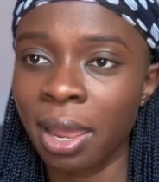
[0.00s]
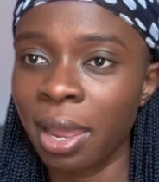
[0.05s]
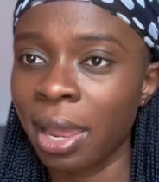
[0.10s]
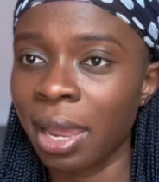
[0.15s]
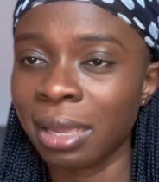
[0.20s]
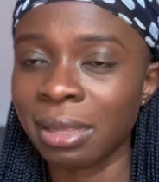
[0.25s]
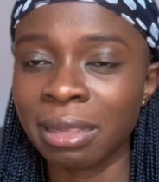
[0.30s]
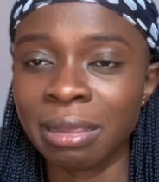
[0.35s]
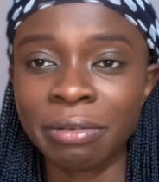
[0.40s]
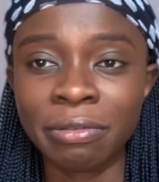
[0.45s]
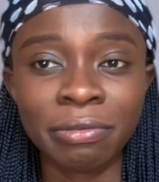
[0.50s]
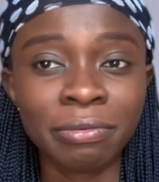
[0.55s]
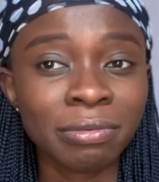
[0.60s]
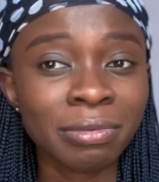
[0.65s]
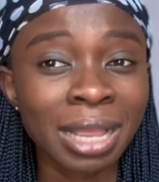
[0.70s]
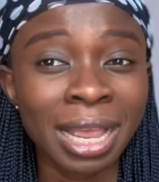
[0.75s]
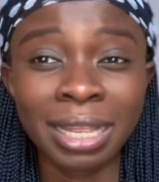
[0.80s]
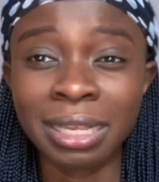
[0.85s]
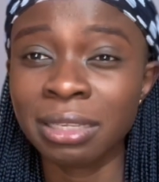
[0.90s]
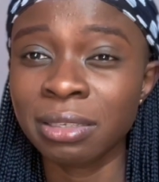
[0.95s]
I didn't
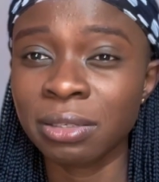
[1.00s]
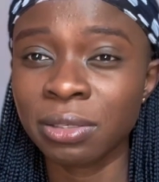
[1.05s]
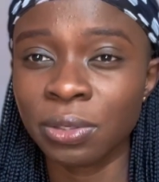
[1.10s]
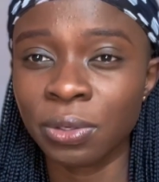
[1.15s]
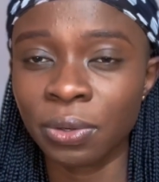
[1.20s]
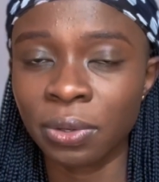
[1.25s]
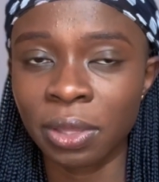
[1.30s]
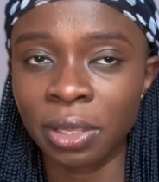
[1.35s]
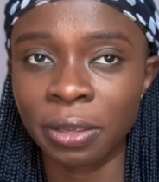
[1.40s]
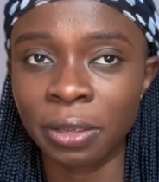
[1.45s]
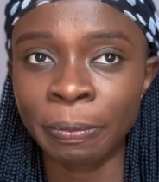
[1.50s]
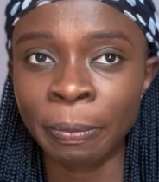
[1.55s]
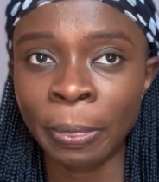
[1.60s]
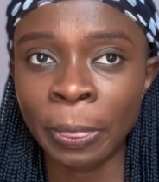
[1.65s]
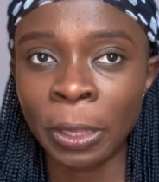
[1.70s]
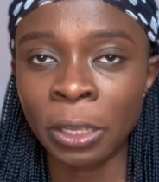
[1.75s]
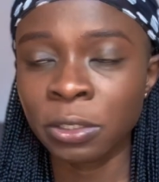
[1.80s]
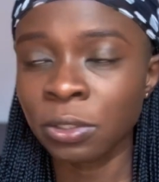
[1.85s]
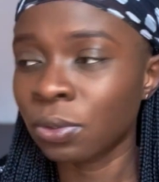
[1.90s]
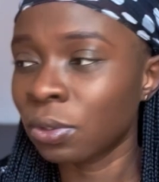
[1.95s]
I didn't store them.
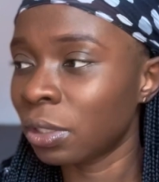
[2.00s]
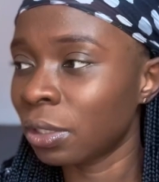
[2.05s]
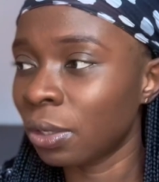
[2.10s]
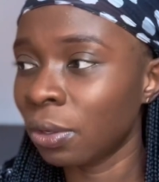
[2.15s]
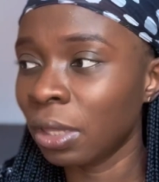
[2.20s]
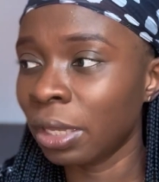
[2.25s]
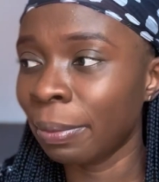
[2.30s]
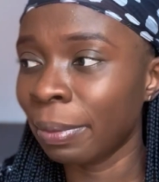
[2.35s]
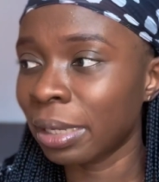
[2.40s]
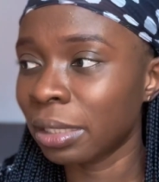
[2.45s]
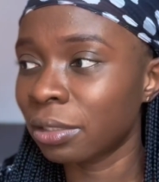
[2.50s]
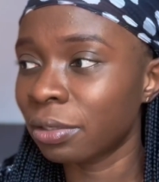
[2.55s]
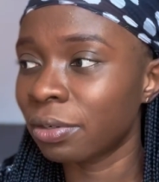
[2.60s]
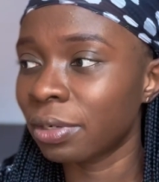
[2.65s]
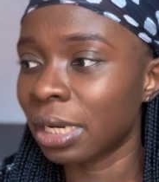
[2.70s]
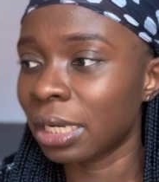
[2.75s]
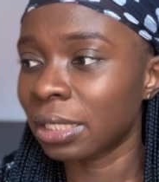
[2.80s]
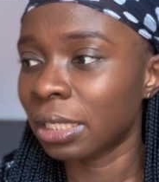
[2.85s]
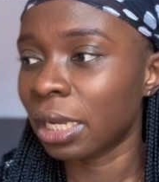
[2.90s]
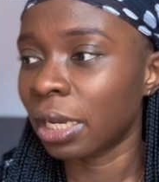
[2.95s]
So the only
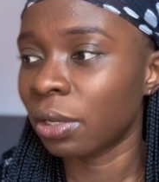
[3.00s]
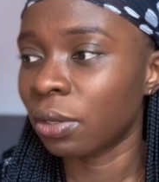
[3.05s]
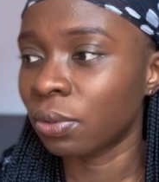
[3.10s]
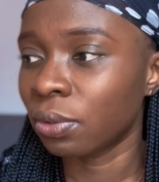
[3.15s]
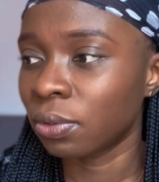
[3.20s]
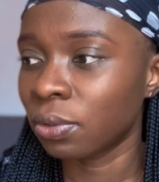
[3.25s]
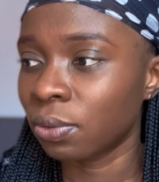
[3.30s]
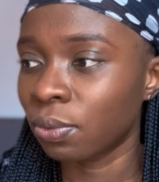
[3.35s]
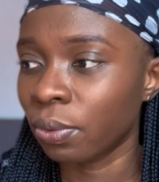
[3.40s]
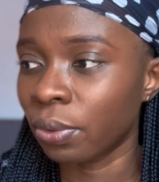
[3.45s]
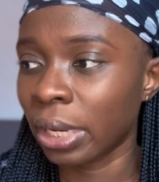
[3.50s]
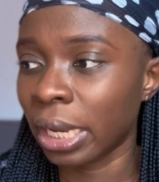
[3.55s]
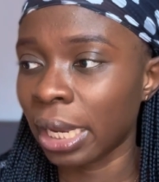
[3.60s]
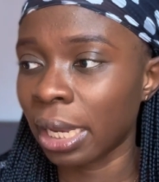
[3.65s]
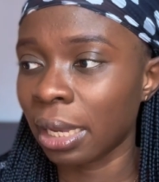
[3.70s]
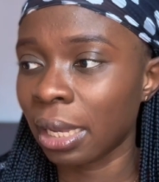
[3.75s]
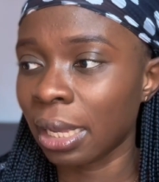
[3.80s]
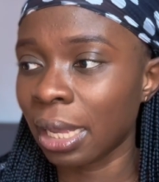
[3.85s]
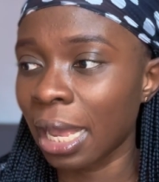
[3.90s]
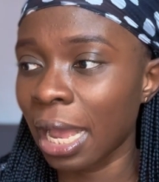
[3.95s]
materials I used
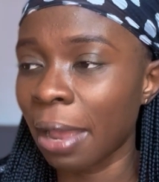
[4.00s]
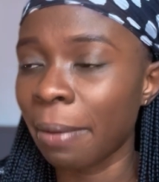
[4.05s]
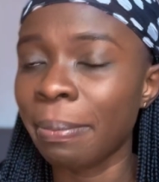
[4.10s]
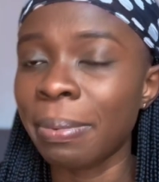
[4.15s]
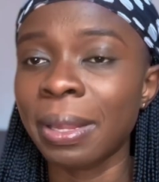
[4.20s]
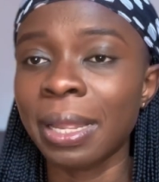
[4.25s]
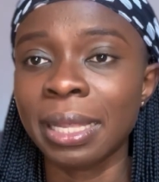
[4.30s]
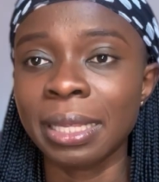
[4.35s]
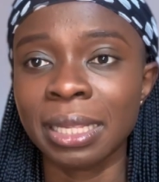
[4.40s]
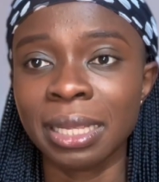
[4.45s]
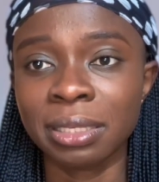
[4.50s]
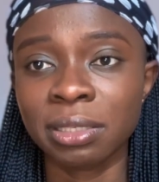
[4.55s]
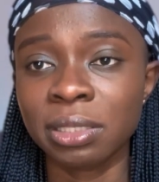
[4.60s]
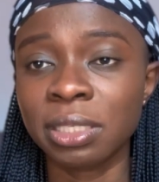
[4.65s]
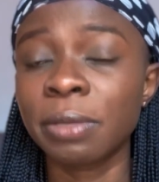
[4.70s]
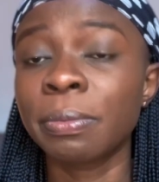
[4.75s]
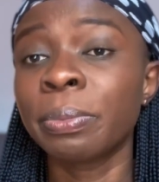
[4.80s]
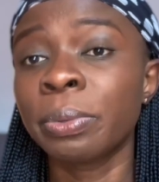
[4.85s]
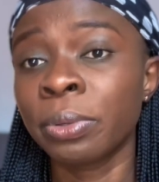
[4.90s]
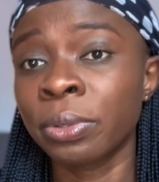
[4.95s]
were Kaplan and
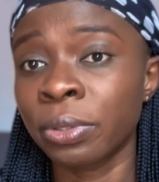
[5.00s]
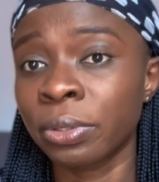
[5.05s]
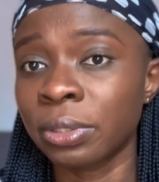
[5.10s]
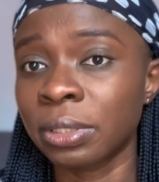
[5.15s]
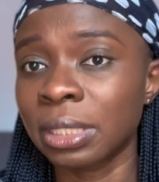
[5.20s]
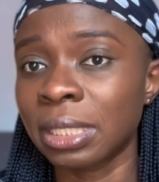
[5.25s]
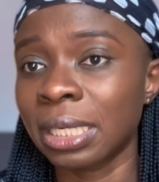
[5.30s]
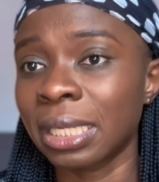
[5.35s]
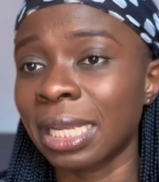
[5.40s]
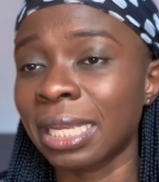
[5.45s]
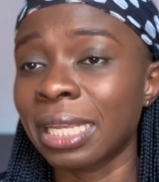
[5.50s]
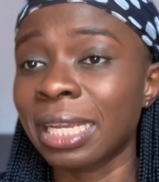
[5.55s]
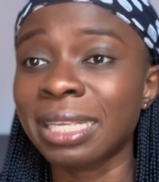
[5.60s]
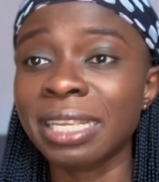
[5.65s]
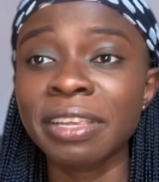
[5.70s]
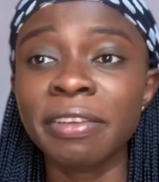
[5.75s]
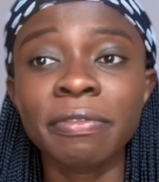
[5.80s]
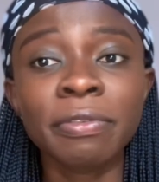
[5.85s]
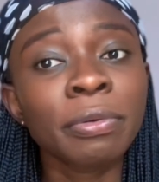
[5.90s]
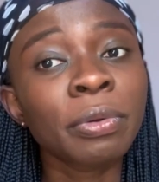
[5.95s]
Simple Nursing and I
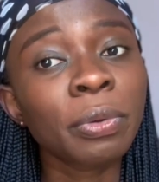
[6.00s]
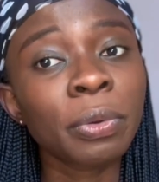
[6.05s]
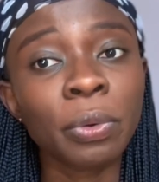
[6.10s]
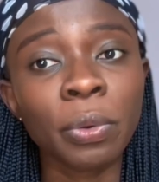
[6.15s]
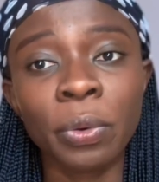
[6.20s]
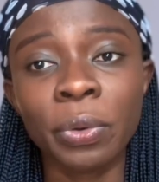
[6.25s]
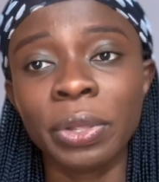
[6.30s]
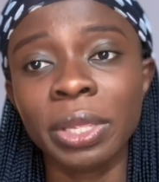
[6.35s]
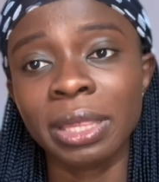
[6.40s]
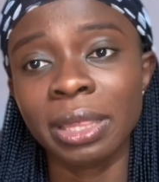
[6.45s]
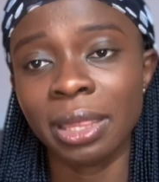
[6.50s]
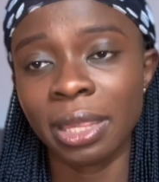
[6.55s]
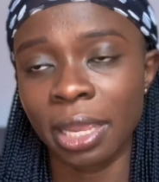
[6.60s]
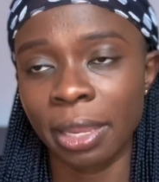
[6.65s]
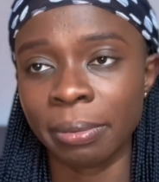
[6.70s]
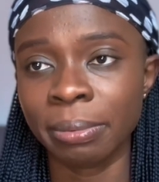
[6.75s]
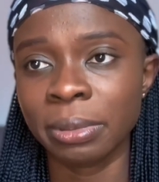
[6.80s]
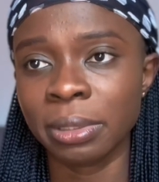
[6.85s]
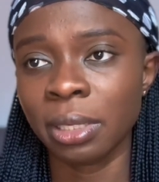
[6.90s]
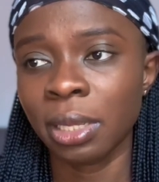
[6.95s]
didn't even go in
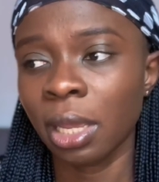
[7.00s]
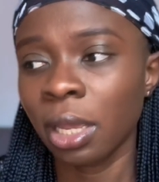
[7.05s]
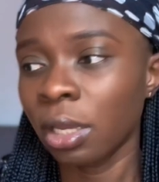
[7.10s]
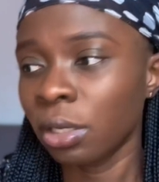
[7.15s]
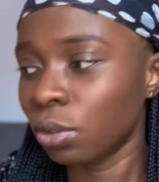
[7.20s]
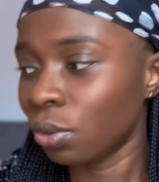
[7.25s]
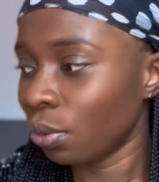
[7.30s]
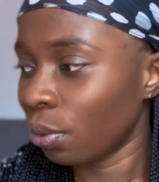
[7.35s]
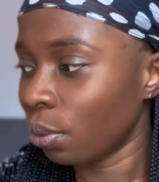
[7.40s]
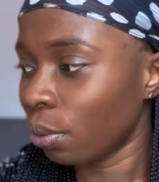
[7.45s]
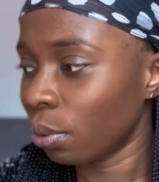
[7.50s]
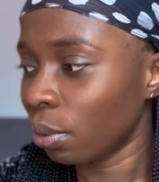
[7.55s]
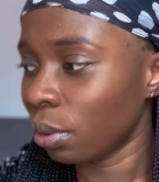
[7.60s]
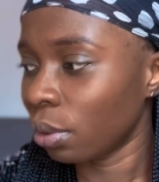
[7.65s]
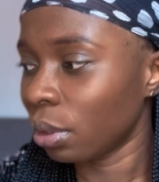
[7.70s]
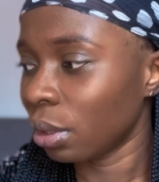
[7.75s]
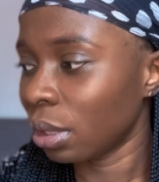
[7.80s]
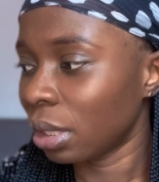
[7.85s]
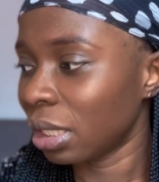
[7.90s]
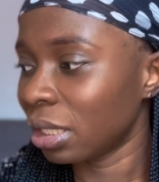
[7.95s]
depth. So
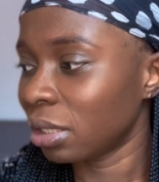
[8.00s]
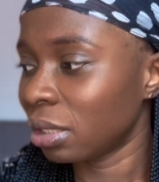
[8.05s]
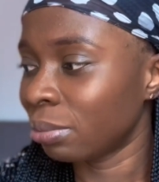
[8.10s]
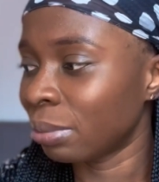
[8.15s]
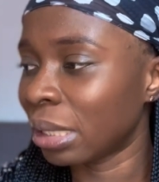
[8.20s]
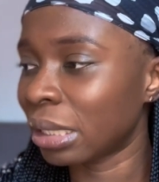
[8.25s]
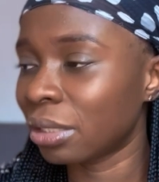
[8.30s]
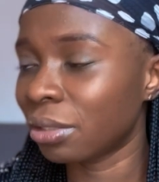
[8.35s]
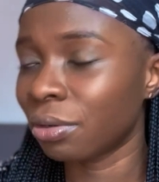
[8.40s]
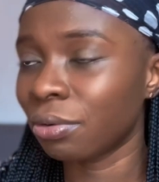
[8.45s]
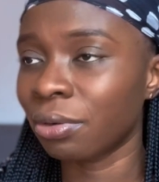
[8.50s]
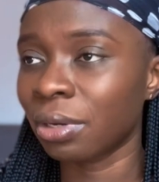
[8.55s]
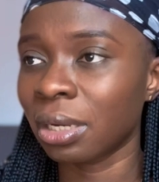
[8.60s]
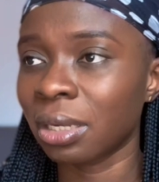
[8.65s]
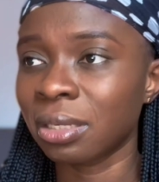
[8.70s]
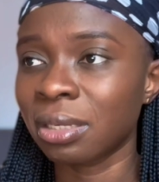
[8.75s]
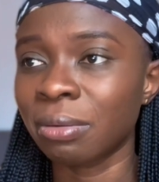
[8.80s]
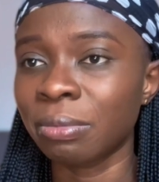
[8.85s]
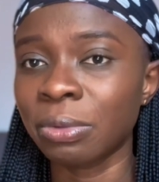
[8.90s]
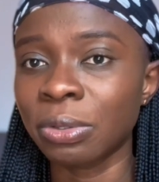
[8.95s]
these
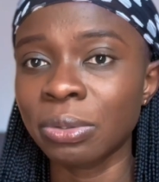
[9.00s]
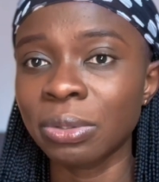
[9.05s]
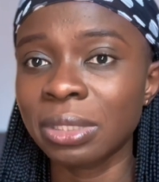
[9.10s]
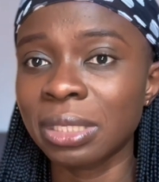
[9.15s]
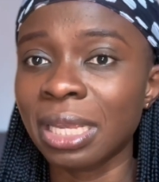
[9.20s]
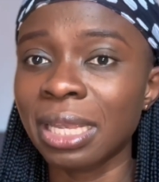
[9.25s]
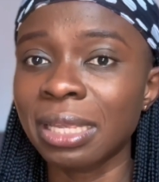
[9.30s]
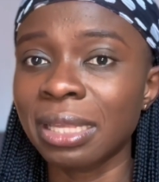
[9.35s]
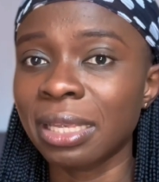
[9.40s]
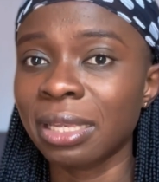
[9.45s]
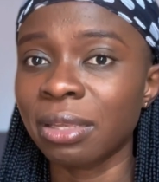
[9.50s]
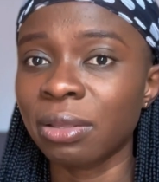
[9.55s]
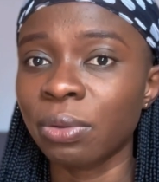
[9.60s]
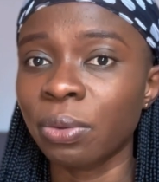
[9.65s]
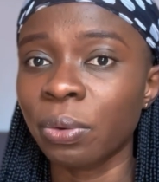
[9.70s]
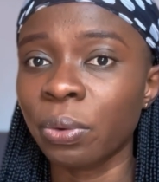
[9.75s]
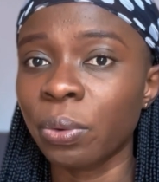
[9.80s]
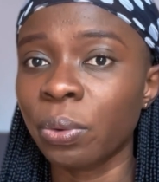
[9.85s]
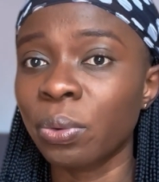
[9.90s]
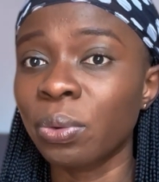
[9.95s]
materials I'm not saying they're
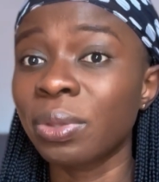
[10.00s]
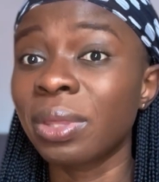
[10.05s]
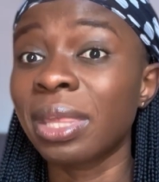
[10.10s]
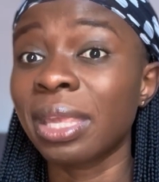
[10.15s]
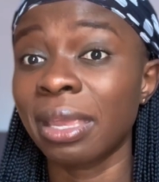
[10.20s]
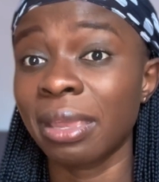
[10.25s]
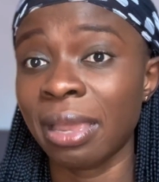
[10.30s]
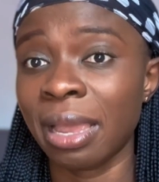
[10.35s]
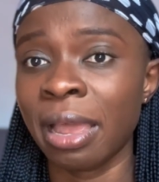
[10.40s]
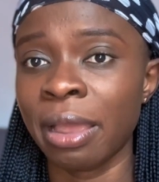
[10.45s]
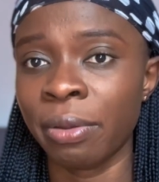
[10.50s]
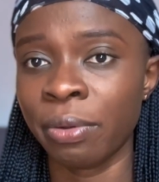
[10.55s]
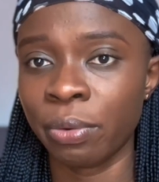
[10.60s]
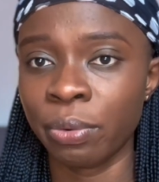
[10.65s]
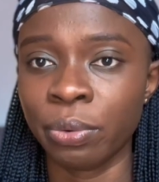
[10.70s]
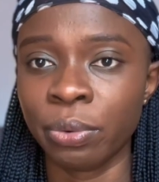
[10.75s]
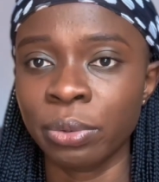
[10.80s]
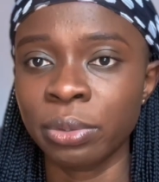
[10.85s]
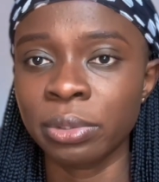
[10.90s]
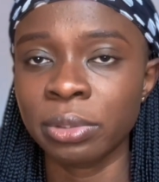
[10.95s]
not good, they are
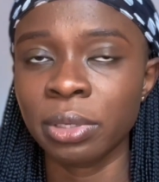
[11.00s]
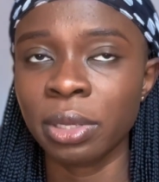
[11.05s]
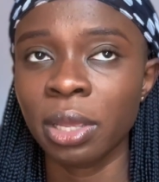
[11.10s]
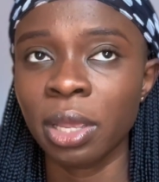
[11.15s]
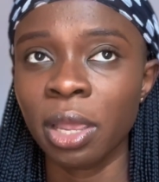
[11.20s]
good.